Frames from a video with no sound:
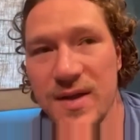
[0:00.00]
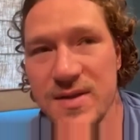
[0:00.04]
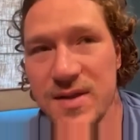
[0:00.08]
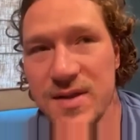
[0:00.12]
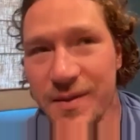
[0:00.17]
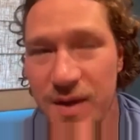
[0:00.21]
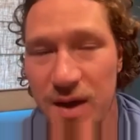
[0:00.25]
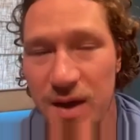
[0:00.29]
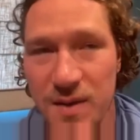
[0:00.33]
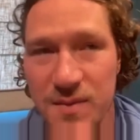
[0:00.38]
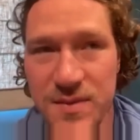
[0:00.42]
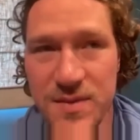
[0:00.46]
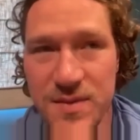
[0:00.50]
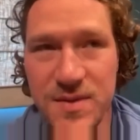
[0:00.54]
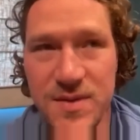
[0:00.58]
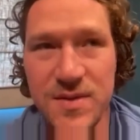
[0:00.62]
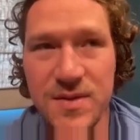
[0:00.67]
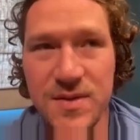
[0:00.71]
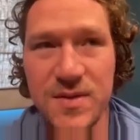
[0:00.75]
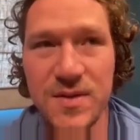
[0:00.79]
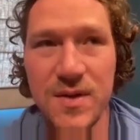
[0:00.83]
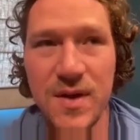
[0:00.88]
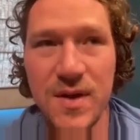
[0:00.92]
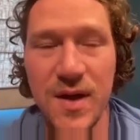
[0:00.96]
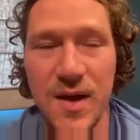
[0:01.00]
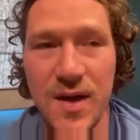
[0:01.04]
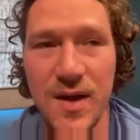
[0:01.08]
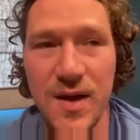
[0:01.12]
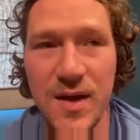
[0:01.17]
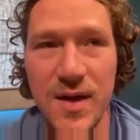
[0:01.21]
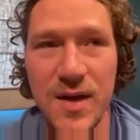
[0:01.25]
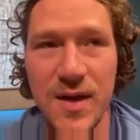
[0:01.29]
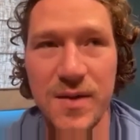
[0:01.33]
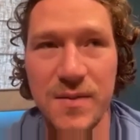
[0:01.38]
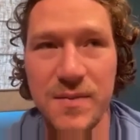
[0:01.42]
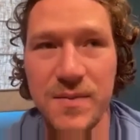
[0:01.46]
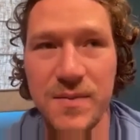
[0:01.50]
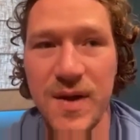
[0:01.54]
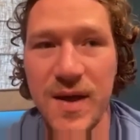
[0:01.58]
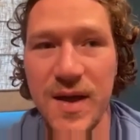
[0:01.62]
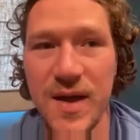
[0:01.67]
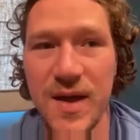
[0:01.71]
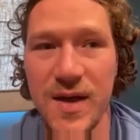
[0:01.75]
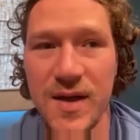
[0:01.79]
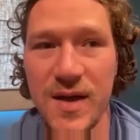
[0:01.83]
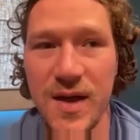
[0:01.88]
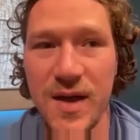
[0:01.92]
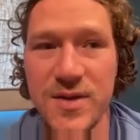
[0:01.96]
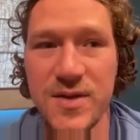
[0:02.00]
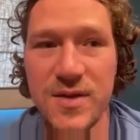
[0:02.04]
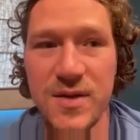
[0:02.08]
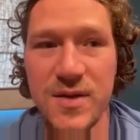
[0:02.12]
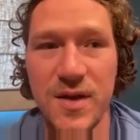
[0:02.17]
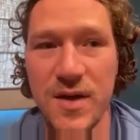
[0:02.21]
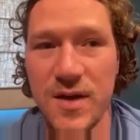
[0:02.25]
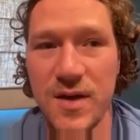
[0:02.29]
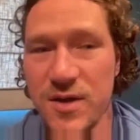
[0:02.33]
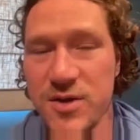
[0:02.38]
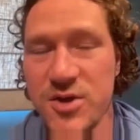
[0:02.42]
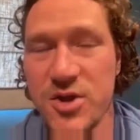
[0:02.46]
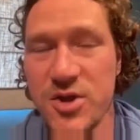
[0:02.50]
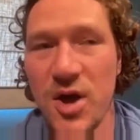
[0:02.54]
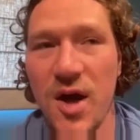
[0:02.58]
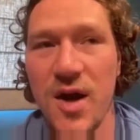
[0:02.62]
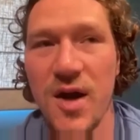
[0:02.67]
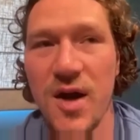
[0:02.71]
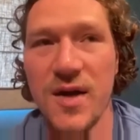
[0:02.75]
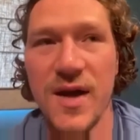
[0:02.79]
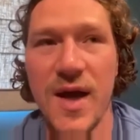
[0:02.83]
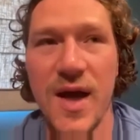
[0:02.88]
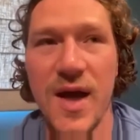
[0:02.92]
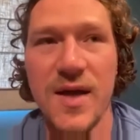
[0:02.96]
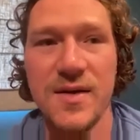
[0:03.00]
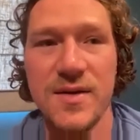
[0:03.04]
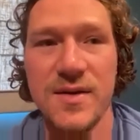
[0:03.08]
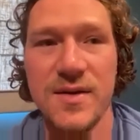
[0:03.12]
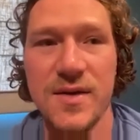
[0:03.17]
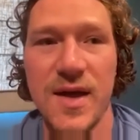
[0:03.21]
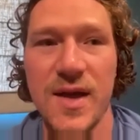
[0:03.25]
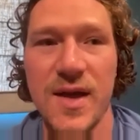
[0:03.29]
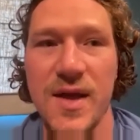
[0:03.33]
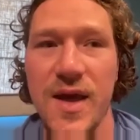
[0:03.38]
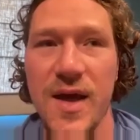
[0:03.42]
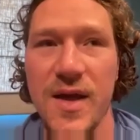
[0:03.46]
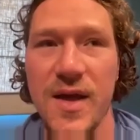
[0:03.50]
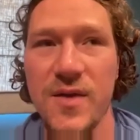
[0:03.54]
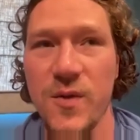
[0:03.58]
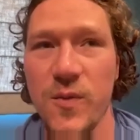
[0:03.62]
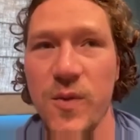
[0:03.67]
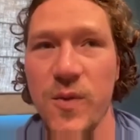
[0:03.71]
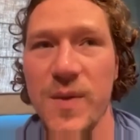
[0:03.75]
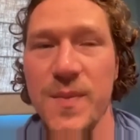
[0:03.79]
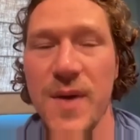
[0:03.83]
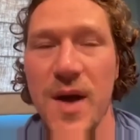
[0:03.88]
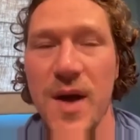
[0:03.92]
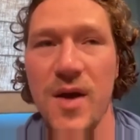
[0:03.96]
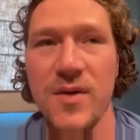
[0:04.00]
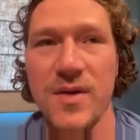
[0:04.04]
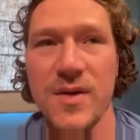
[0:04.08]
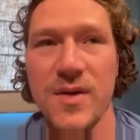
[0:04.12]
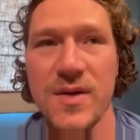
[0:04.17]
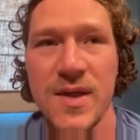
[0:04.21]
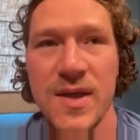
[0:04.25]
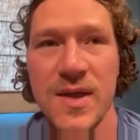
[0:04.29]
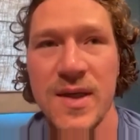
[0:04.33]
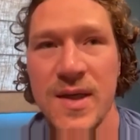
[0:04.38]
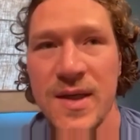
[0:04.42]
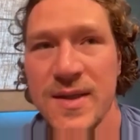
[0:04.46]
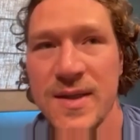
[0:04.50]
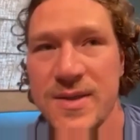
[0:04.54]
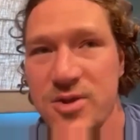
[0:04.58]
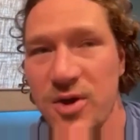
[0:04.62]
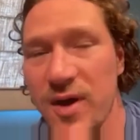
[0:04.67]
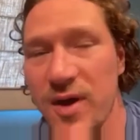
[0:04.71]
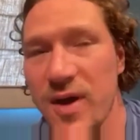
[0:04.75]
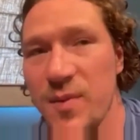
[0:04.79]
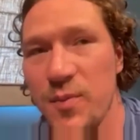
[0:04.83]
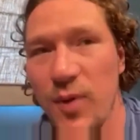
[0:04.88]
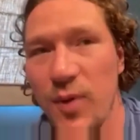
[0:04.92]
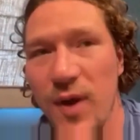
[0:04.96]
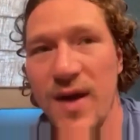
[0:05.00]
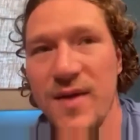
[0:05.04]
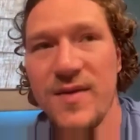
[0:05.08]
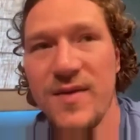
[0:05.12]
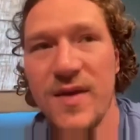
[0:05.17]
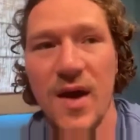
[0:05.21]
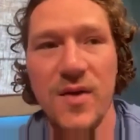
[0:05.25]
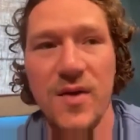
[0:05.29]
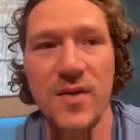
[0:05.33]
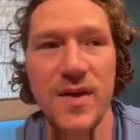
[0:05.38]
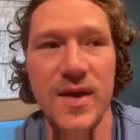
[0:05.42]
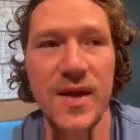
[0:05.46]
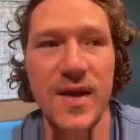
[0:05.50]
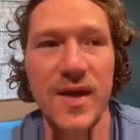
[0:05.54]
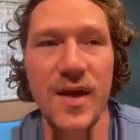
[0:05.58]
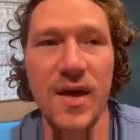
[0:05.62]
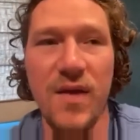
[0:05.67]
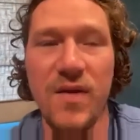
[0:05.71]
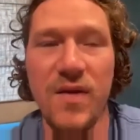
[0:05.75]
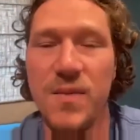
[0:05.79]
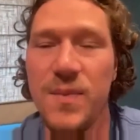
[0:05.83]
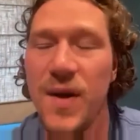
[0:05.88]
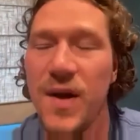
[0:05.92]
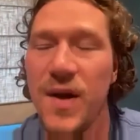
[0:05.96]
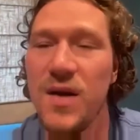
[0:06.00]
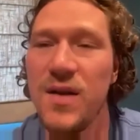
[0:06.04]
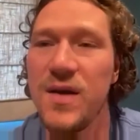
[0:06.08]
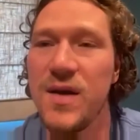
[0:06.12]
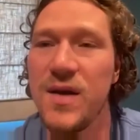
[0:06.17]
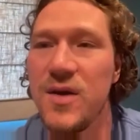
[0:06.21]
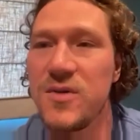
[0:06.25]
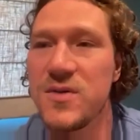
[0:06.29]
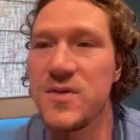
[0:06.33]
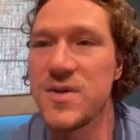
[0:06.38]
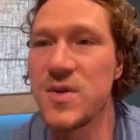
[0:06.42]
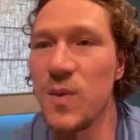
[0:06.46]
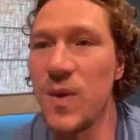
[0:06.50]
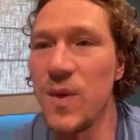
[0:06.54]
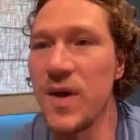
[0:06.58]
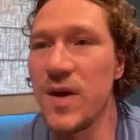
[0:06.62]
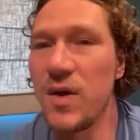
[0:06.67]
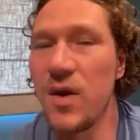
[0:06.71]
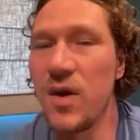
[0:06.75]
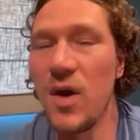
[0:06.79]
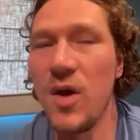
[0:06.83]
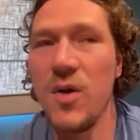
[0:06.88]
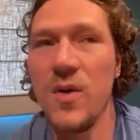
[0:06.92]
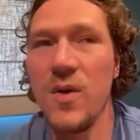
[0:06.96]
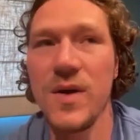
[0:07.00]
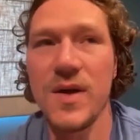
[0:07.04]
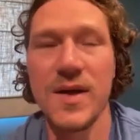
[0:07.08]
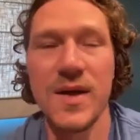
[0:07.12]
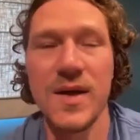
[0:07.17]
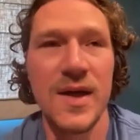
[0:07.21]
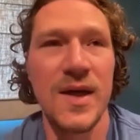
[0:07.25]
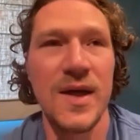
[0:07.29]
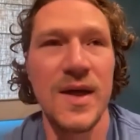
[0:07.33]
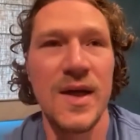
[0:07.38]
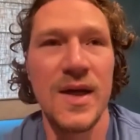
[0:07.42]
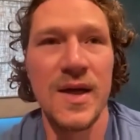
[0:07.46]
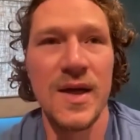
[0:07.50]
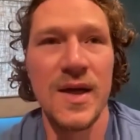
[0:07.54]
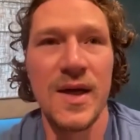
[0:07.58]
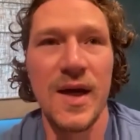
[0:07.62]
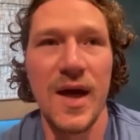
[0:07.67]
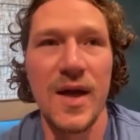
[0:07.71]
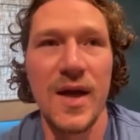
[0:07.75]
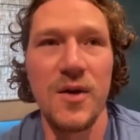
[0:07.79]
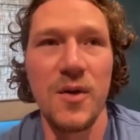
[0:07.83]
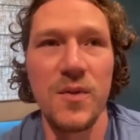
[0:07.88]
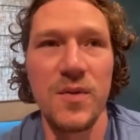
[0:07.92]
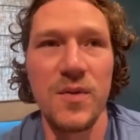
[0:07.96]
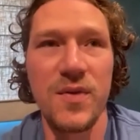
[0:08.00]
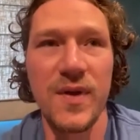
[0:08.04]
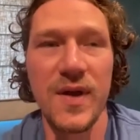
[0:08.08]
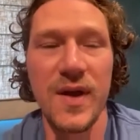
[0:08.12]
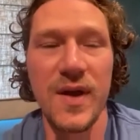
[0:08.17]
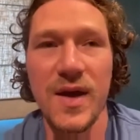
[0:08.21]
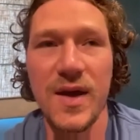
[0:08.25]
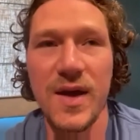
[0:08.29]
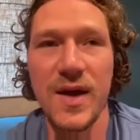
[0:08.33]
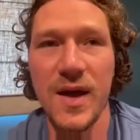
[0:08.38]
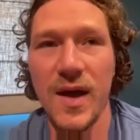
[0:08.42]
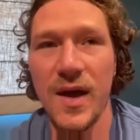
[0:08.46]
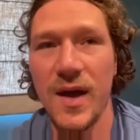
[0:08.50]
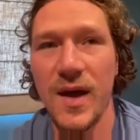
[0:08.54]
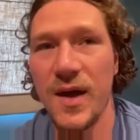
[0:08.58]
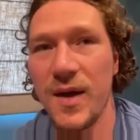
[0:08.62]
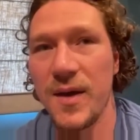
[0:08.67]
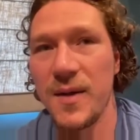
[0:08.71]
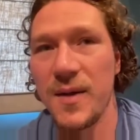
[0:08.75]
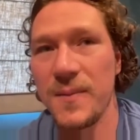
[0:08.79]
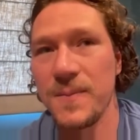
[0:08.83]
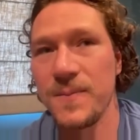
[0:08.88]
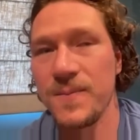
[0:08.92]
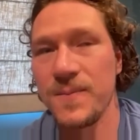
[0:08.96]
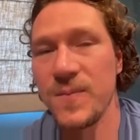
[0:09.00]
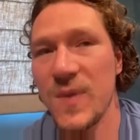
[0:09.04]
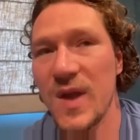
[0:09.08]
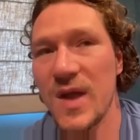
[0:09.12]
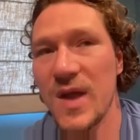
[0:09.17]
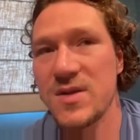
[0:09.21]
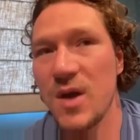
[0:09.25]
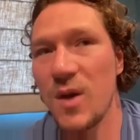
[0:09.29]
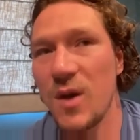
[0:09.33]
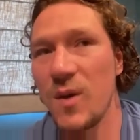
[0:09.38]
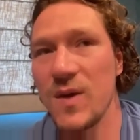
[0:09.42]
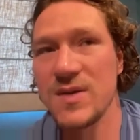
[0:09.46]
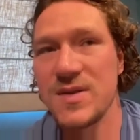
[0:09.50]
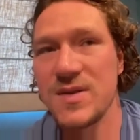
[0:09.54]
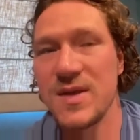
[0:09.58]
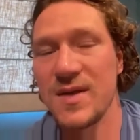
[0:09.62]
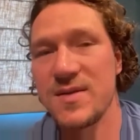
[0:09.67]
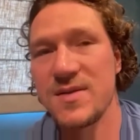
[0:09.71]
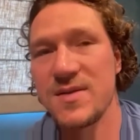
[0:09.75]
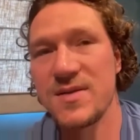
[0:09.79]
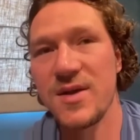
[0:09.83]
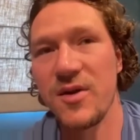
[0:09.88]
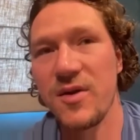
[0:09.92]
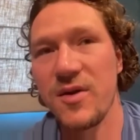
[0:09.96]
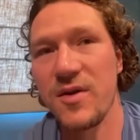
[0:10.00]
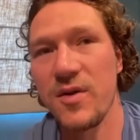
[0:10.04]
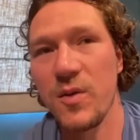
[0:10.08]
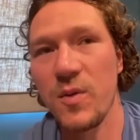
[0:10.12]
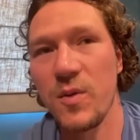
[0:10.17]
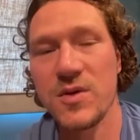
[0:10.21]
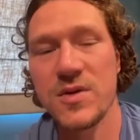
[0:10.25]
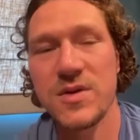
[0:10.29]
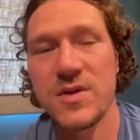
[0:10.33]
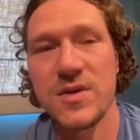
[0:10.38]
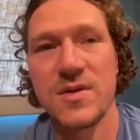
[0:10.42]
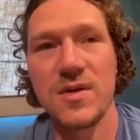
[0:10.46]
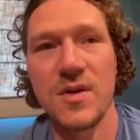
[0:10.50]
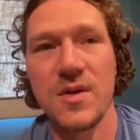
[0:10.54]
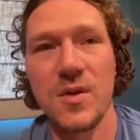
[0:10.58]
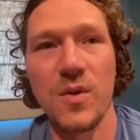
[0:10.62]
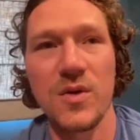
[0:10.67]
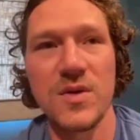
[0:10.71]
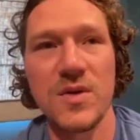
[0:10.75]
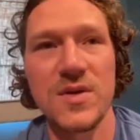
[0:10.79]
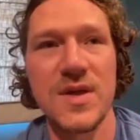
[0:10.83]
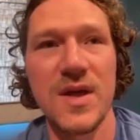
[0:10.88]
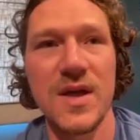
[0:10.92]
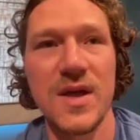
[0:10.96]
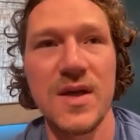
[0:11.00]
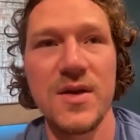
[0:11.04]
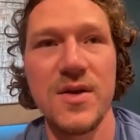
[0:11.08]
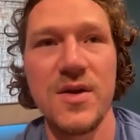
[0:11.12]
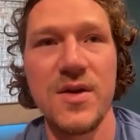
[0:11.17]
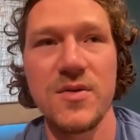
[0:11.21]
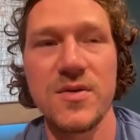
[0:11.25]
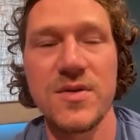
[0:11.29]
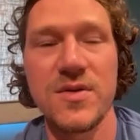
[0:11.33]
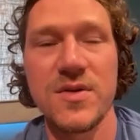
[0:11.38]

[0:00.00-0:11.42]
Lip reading: Sometimes getting a shot on net and getting the rebound and trying to break down the penalty kill is the way to go. And I don't think that's always necessarily the worst thing to do.